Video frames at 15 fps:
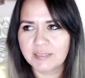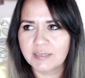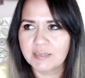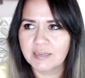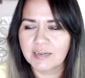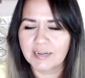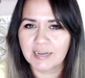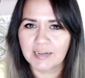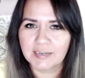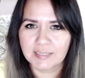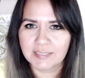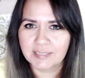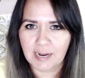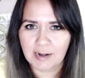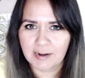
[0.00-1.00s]
And I got
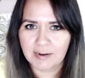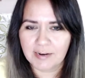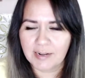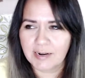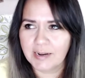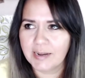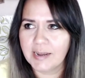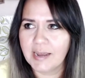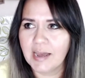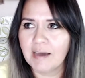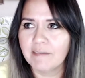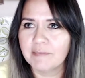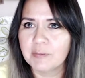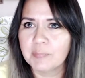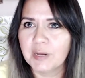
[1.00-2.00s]
excited and I ate
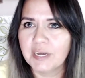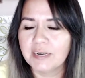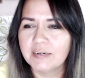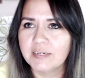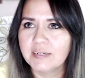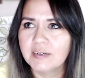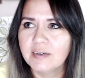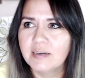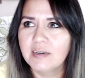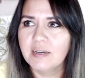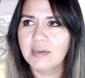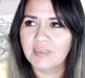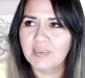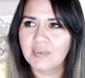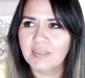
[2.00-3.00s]
half the pint.
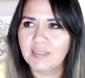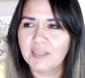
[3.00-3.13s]
The